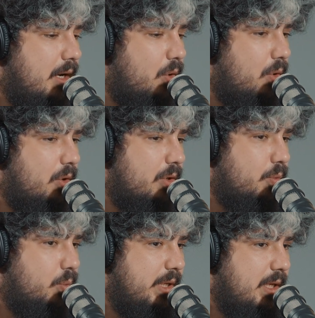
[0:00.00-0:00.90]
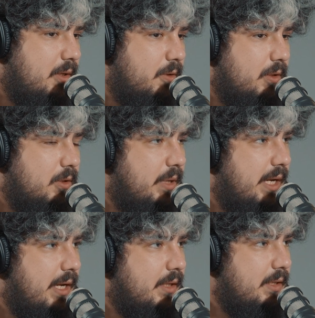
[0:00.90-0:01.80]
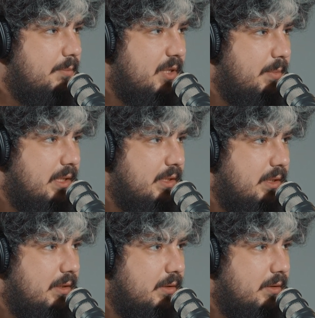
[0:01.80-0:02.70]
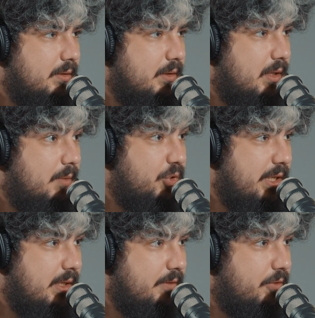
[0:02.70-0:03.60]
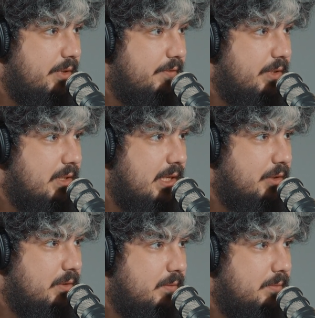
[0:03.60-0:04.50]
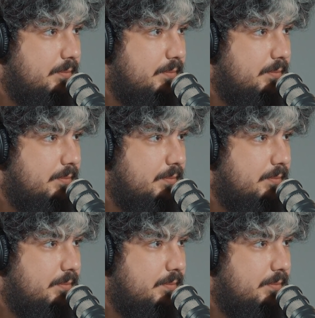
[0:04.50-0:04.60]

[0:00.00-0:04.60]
or we could look at implementing breeding for the first collection.